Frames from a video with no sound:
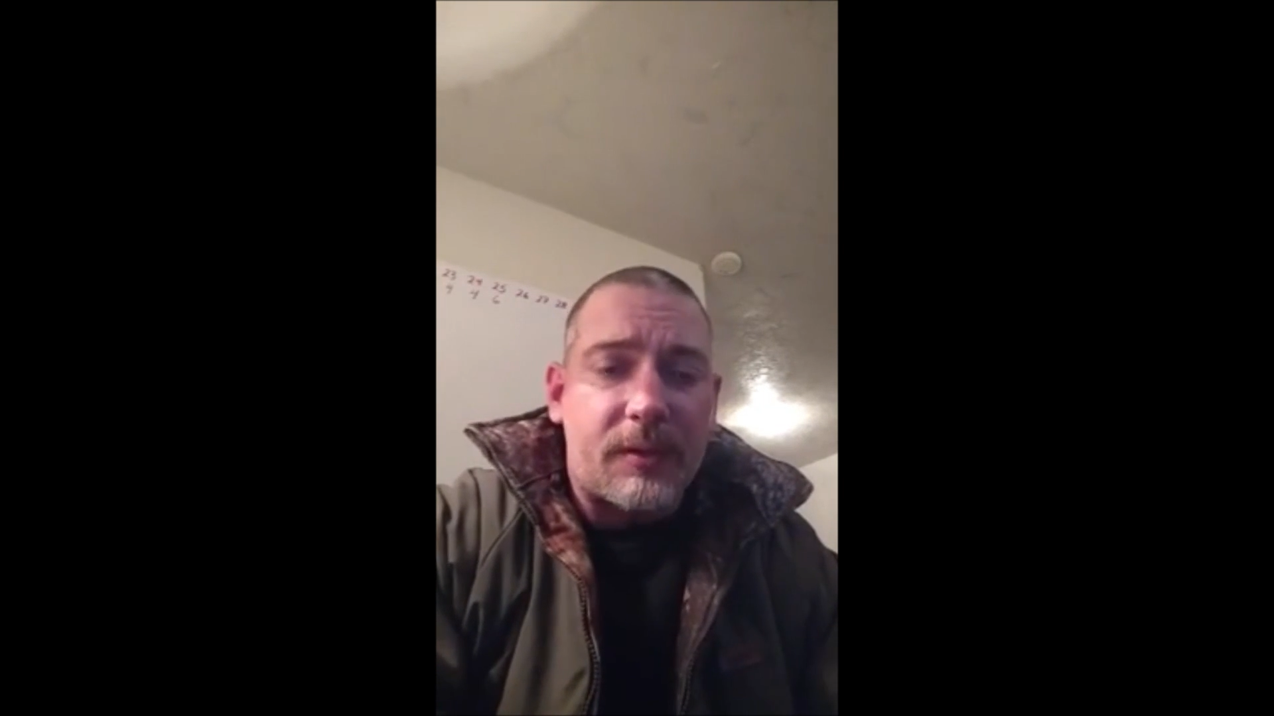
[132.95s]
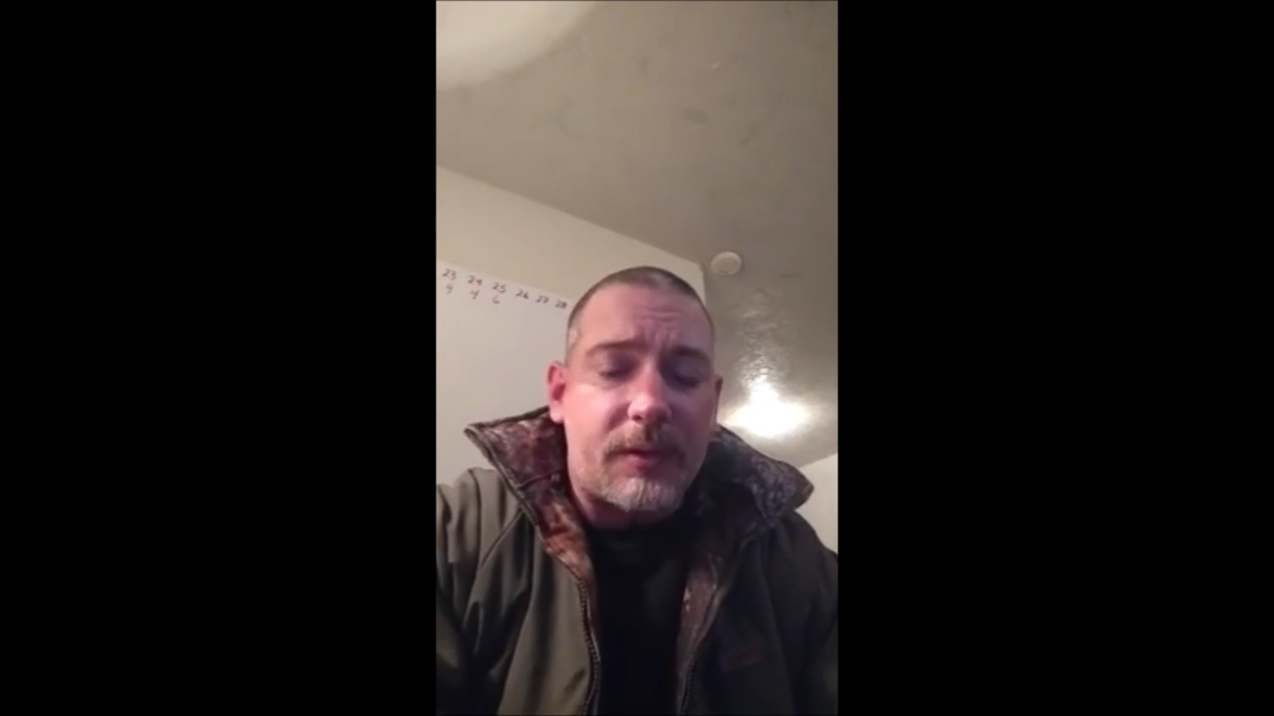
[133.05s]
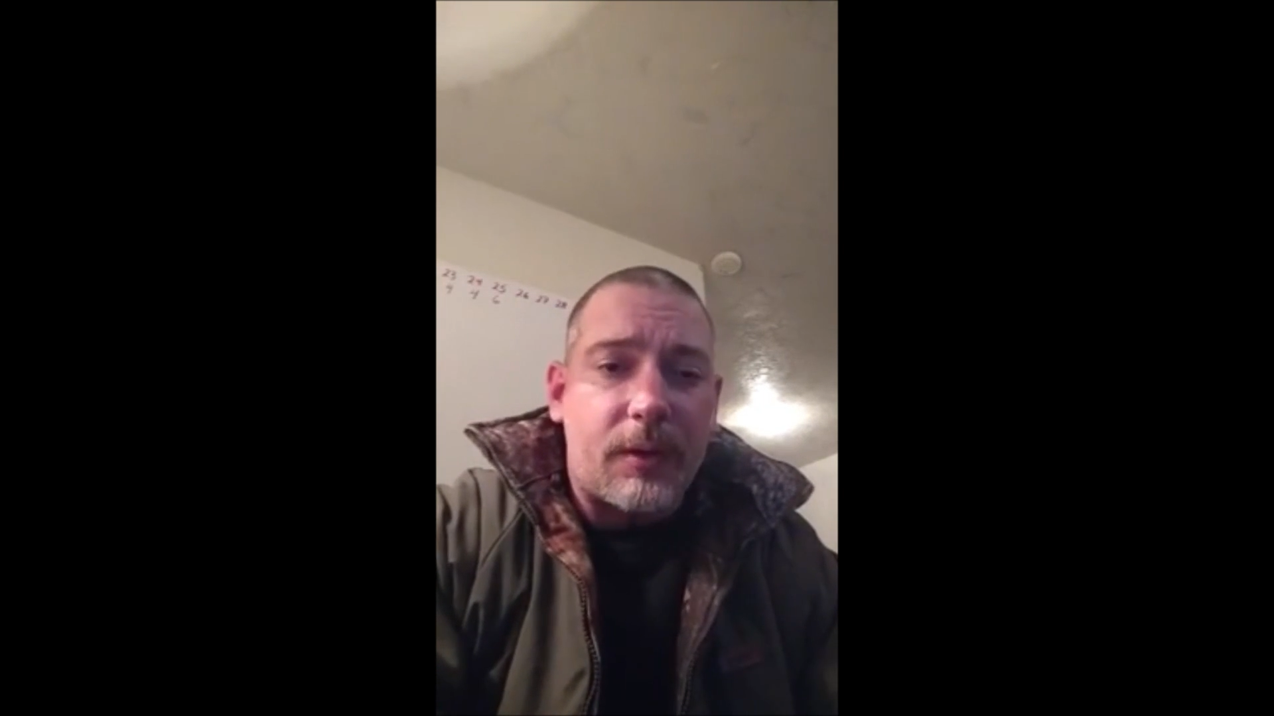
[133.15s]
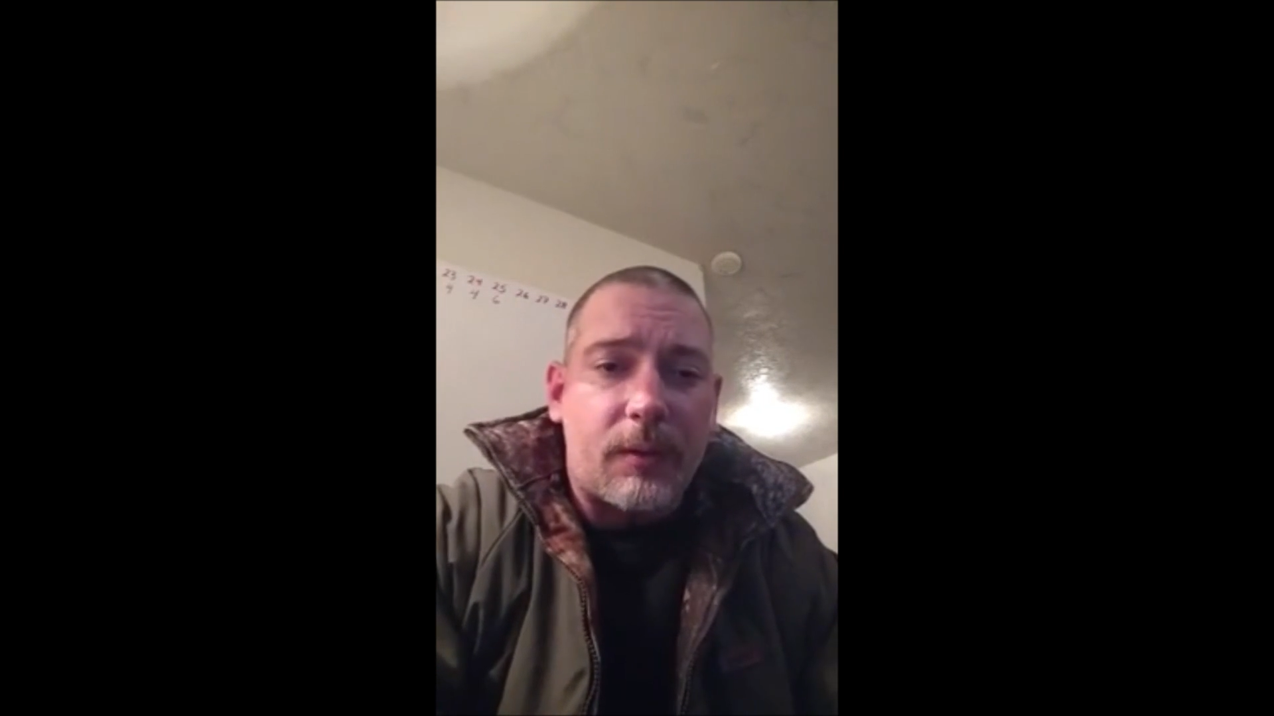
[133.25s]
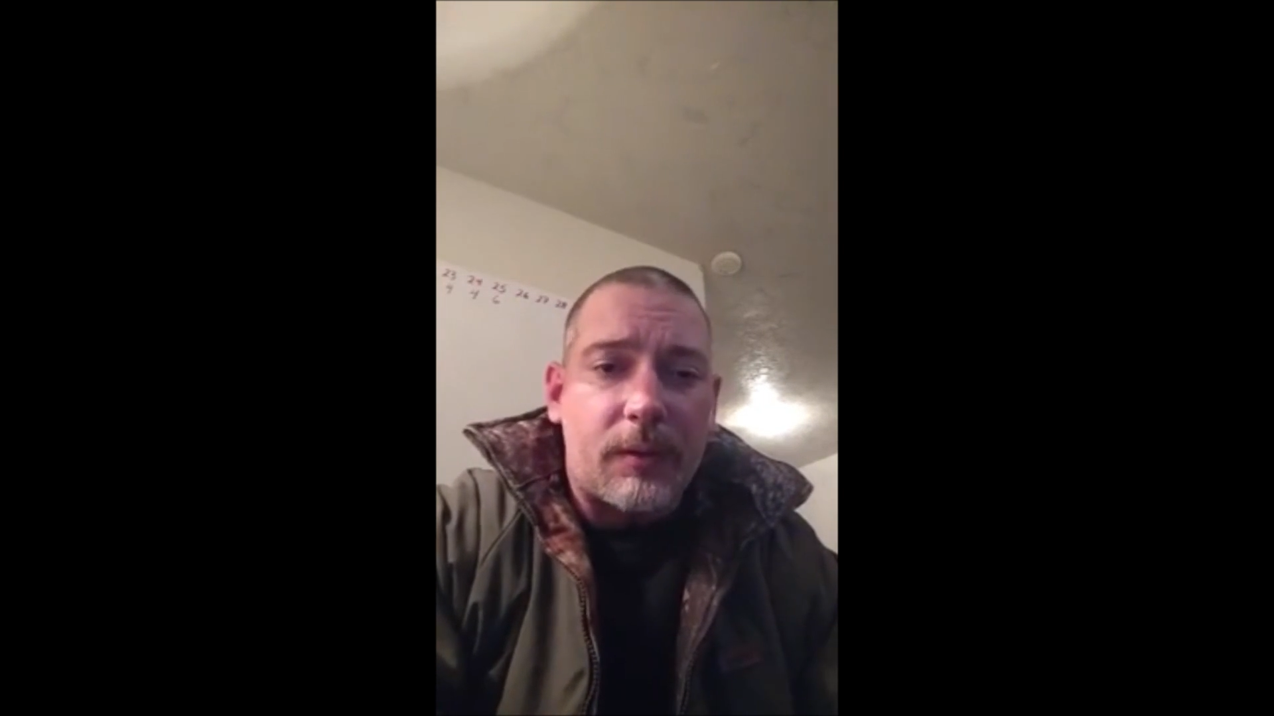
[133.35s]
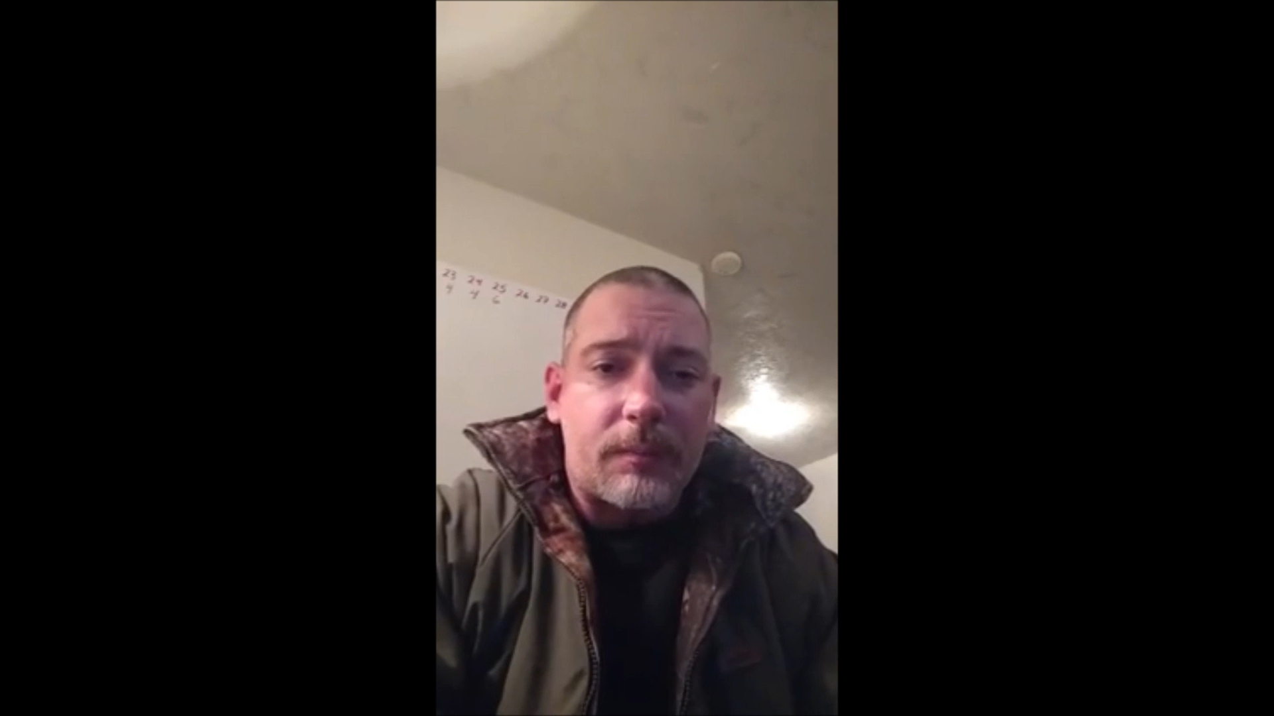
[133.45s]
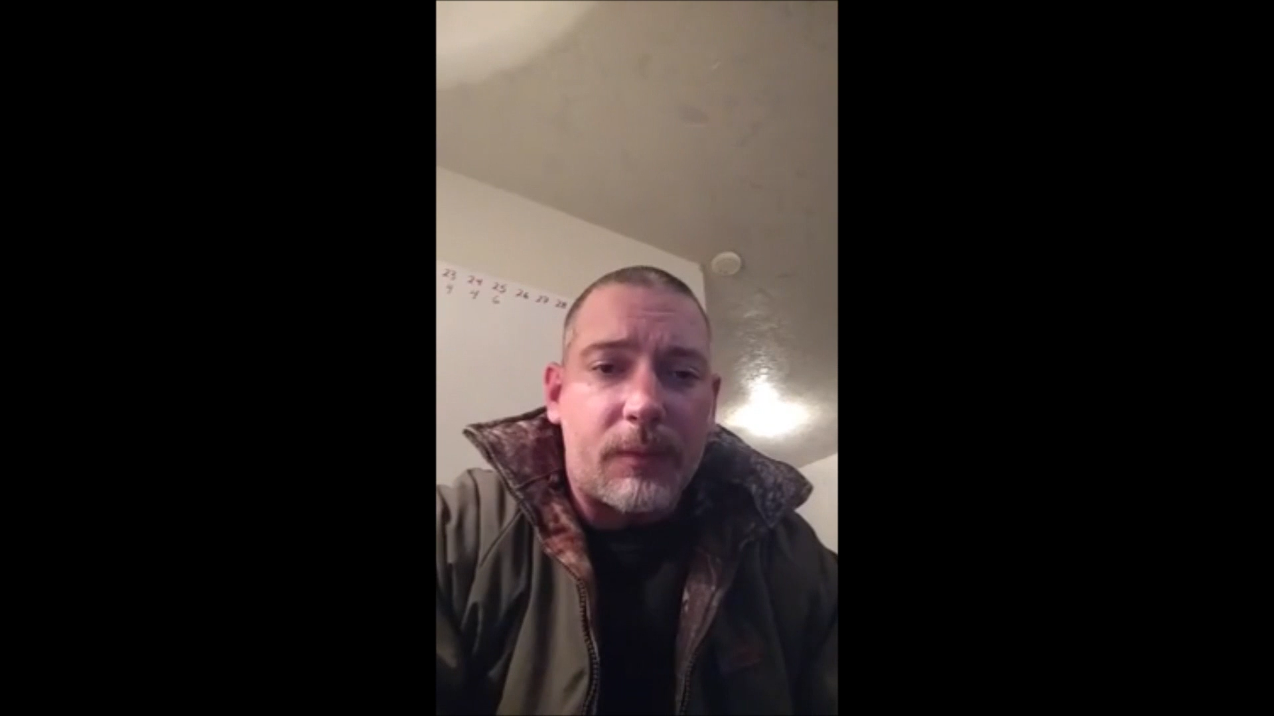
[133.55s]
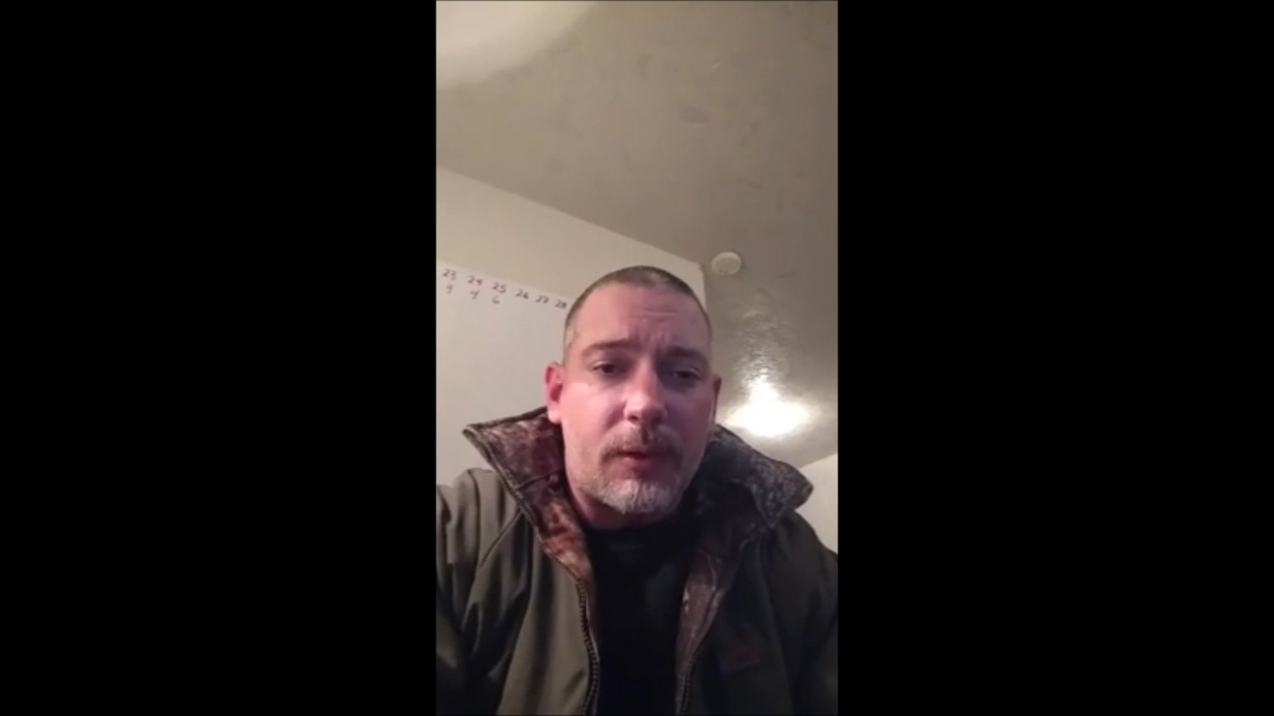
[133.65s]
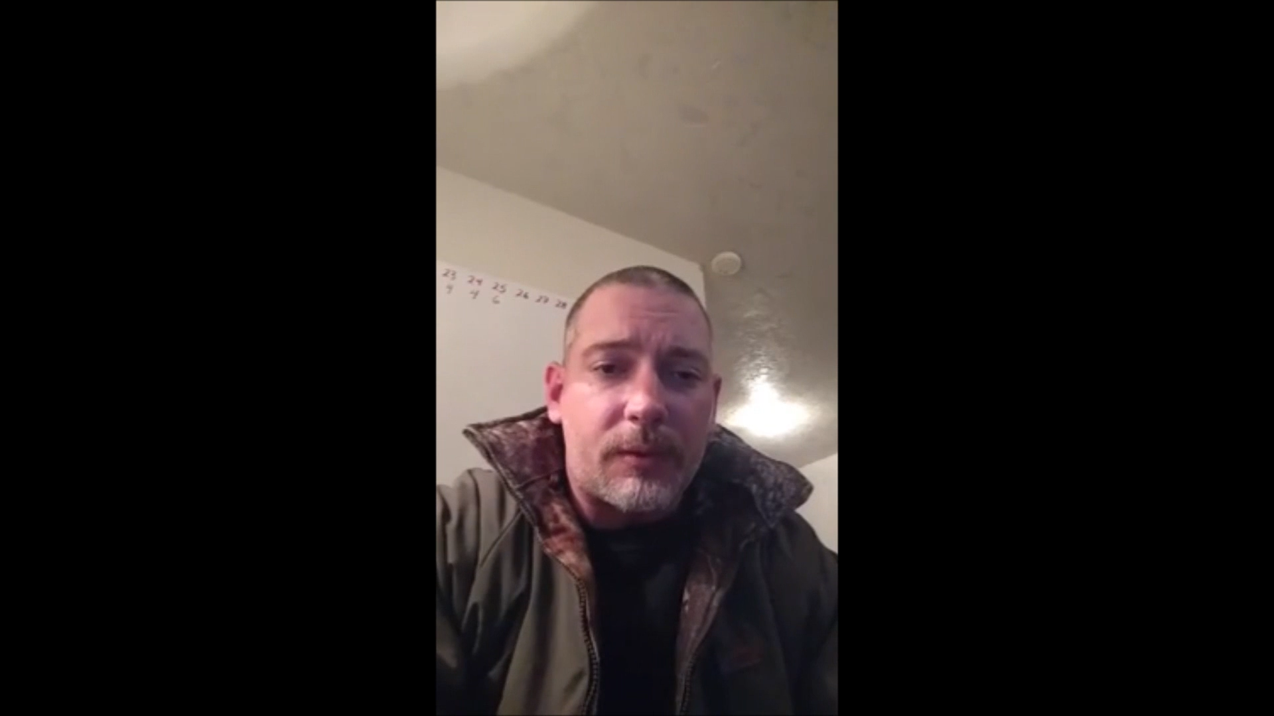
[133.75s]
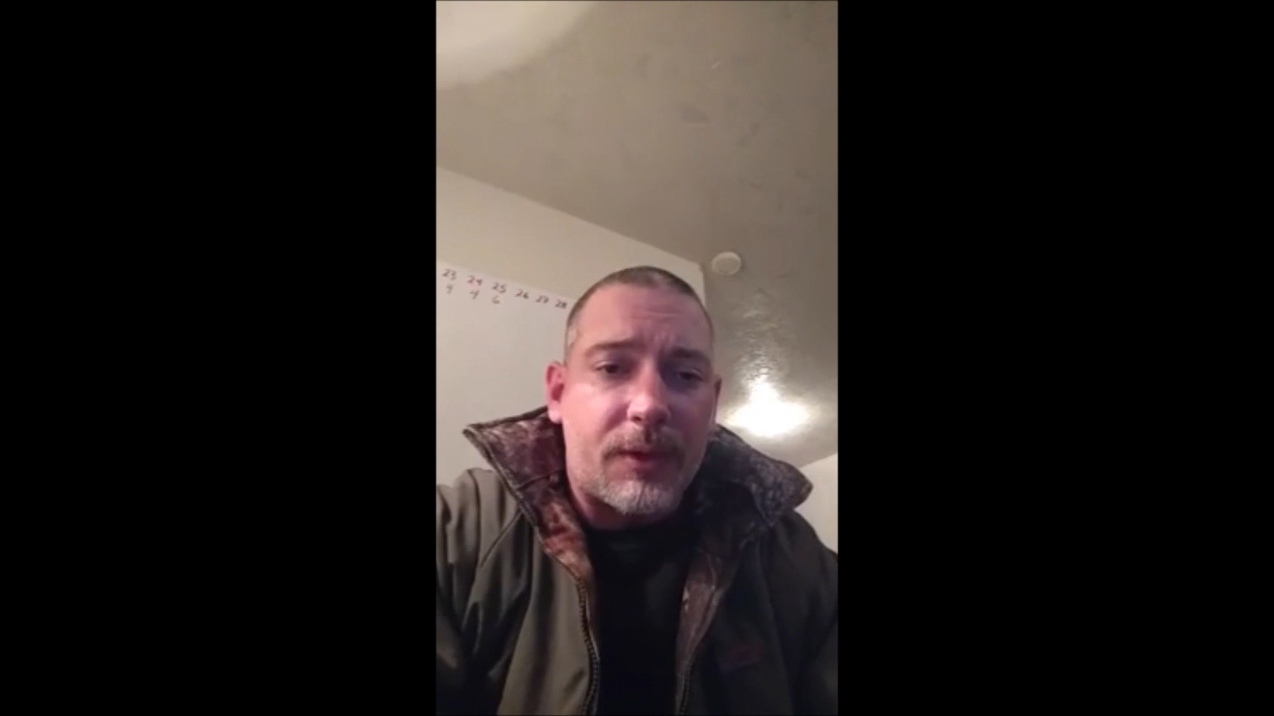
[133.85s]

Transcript: or